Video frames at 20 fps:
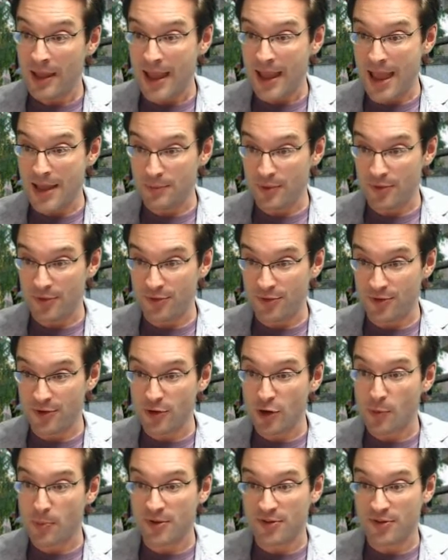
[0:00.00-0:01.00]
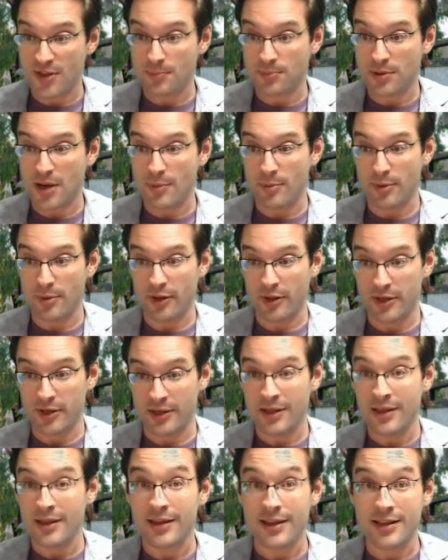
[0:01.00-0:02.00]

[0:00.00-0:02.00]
And with 0% probability,